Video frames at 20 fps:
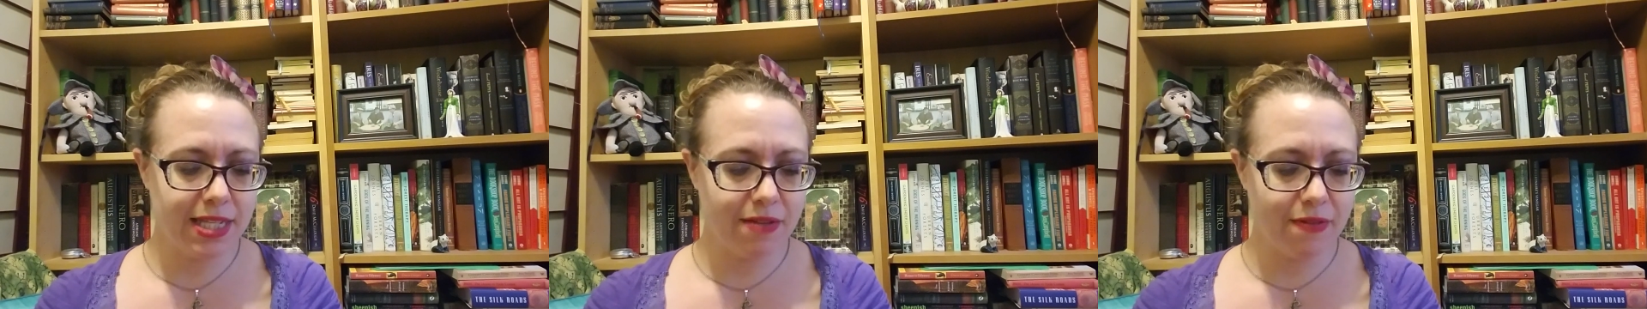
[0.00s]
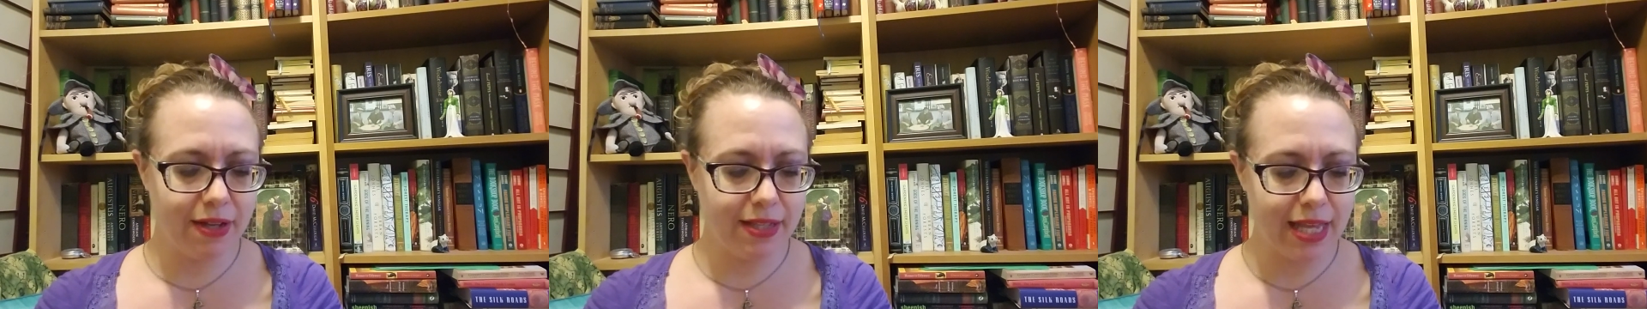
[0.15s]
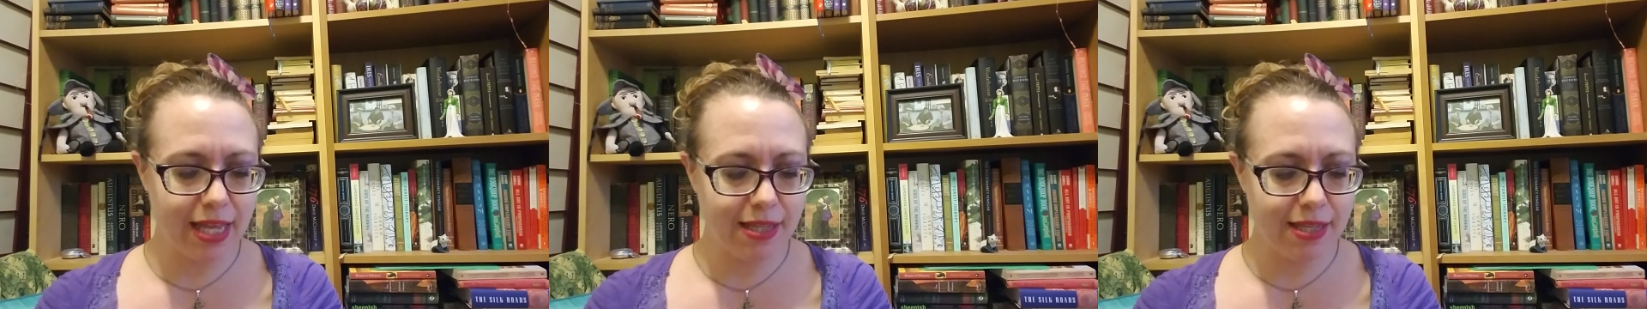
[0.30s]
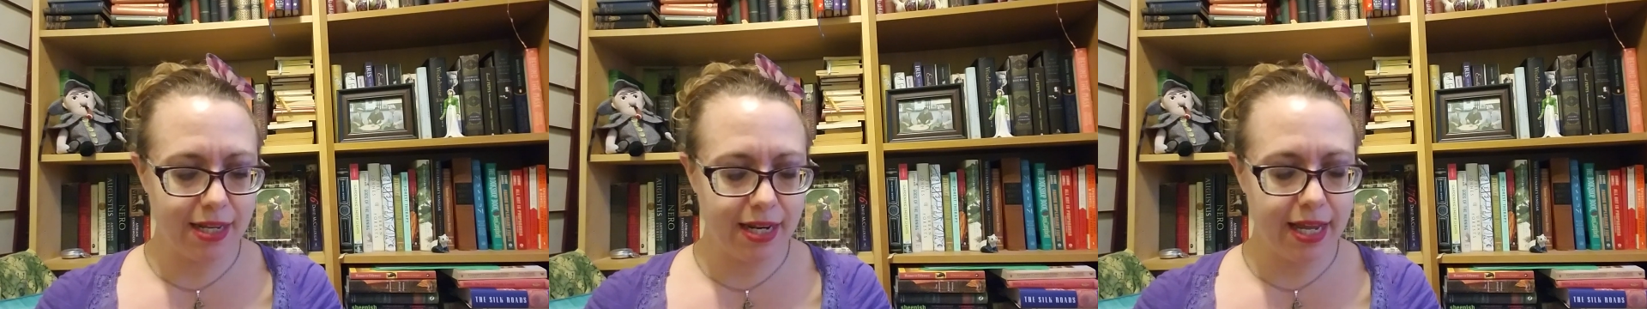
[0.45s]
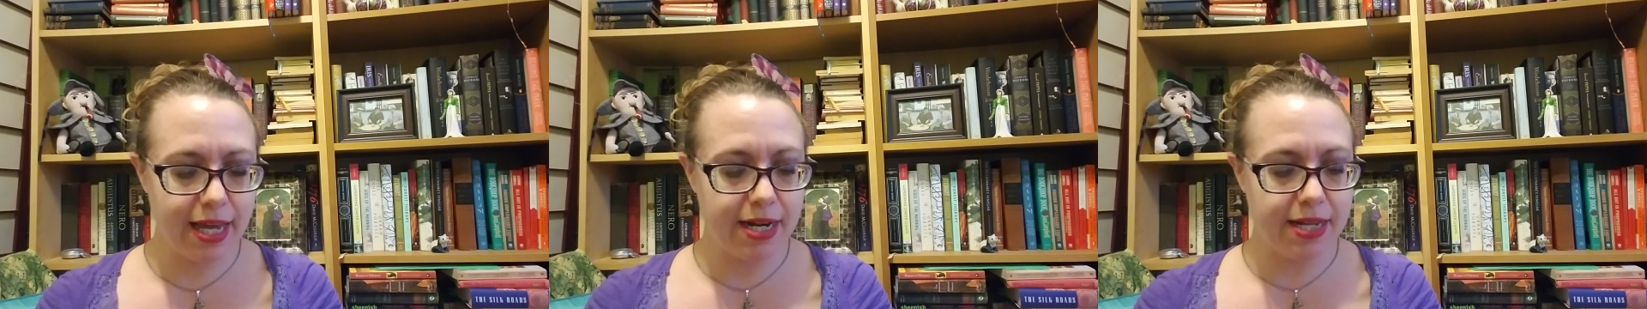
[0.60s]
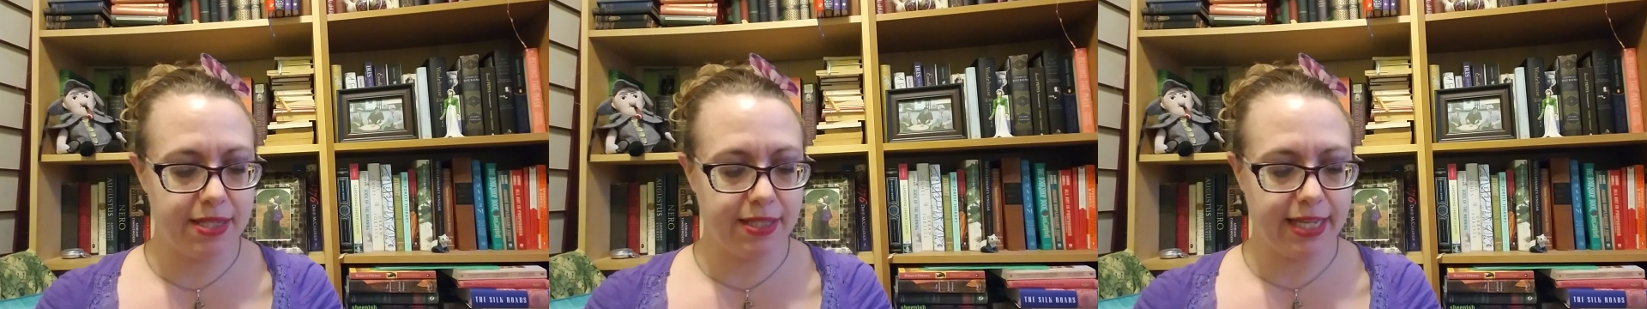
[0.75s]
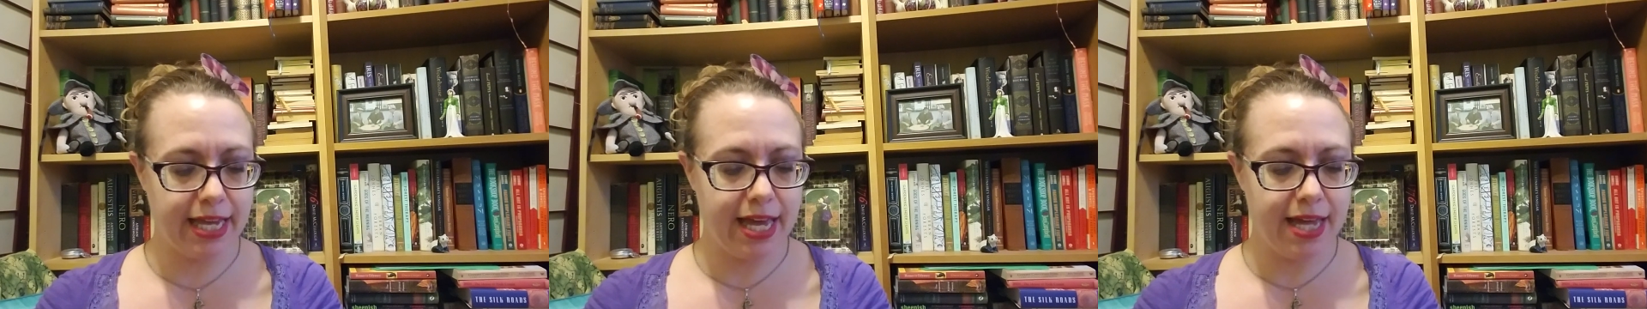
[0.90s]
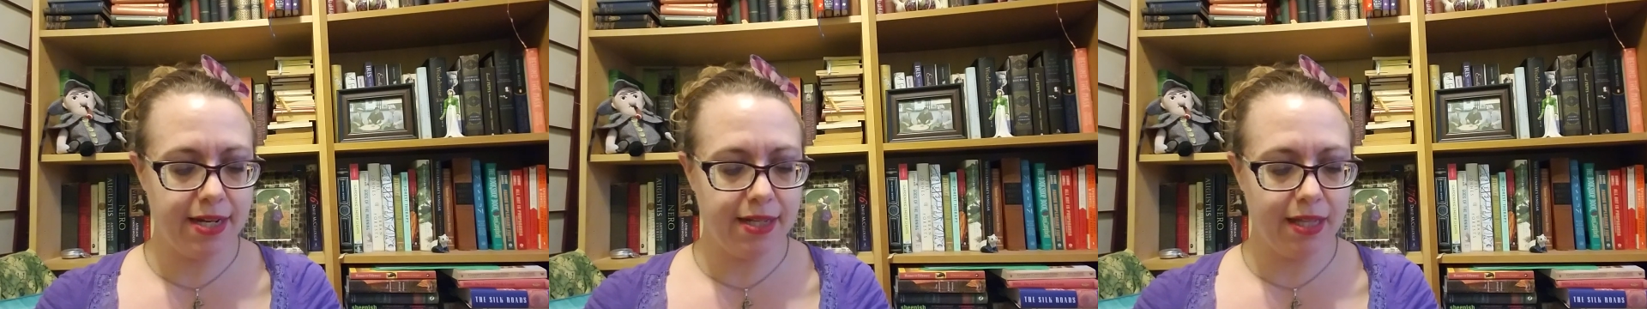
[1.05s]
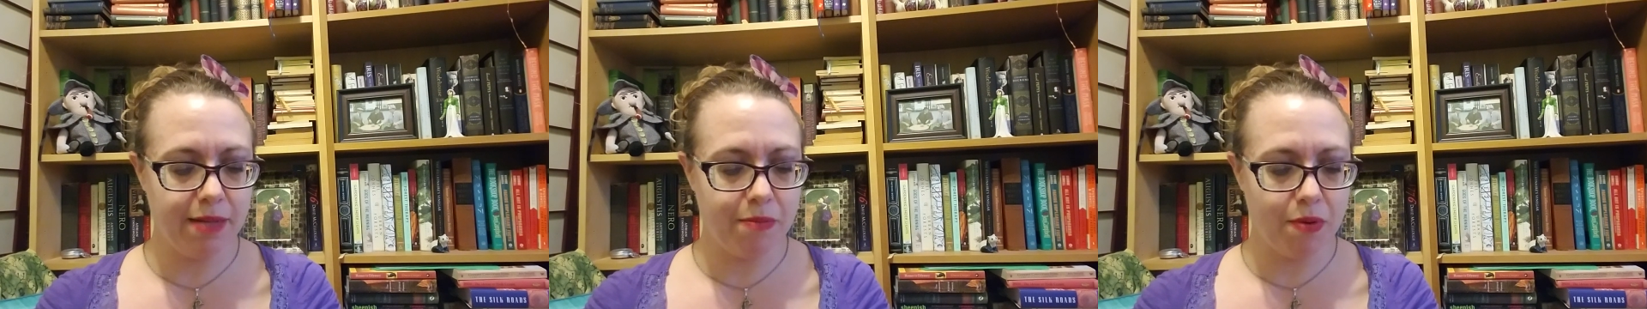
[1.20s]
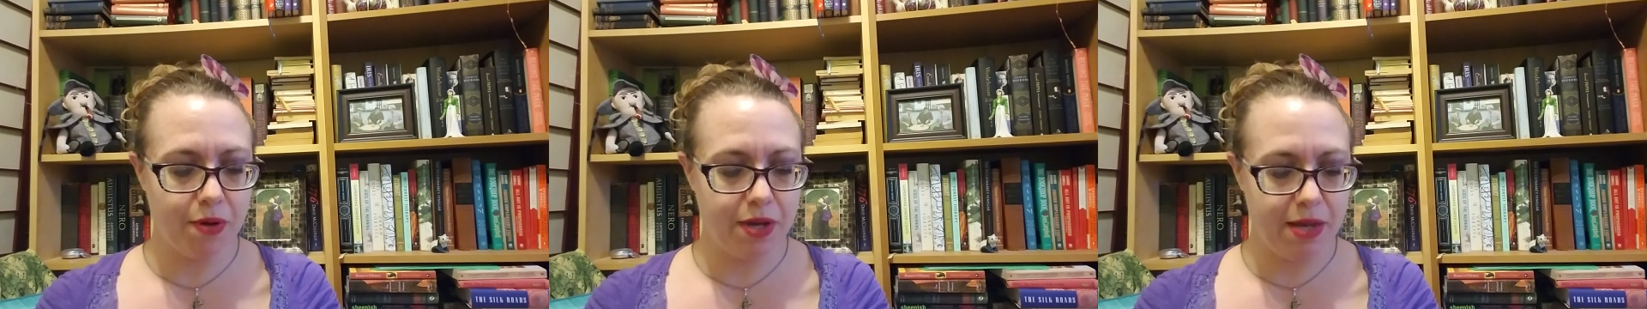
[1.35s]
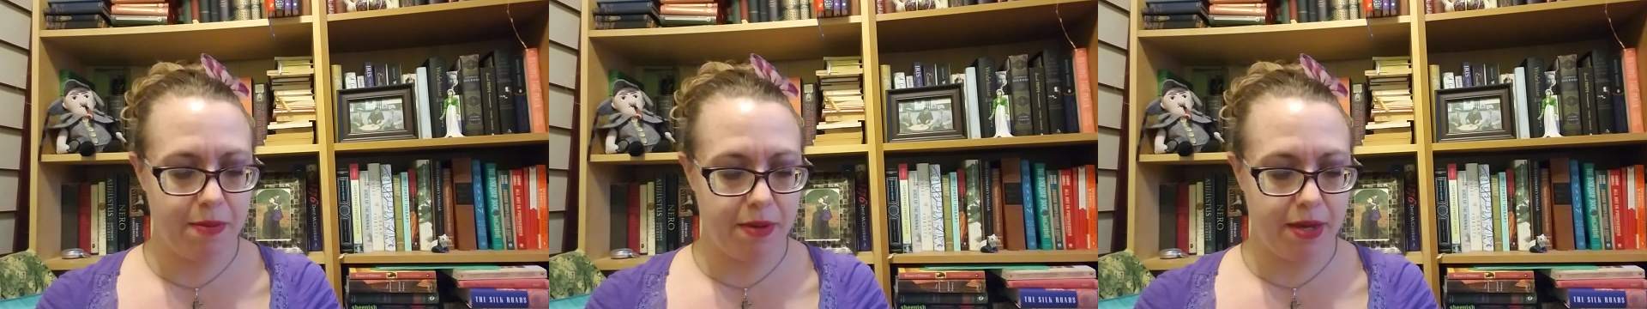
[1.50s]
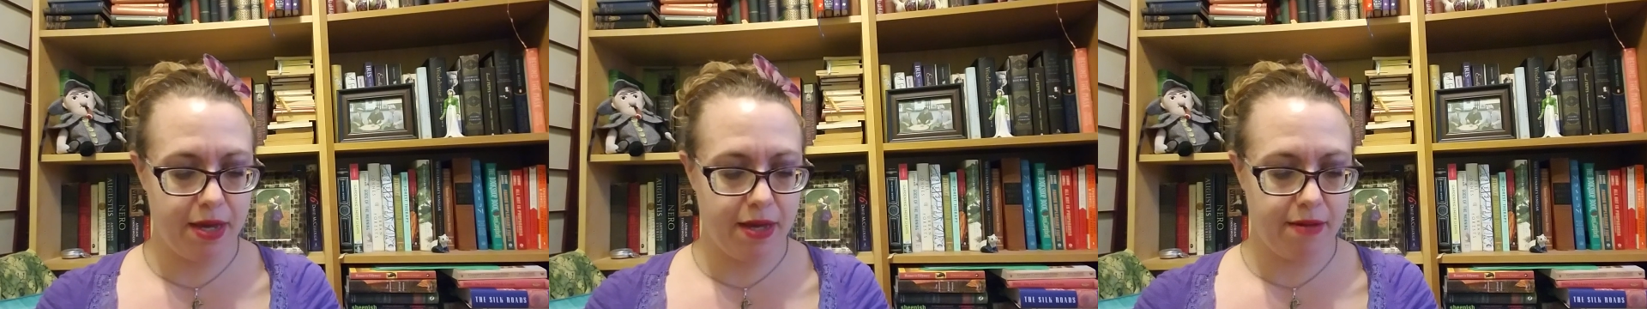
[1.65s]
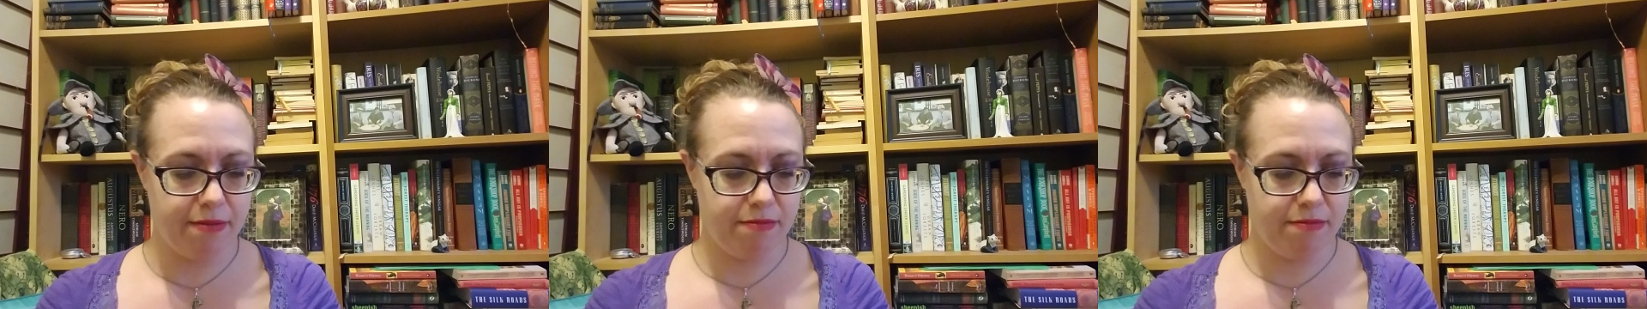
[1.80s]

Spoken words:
Identity and A Scandal in Bohemia.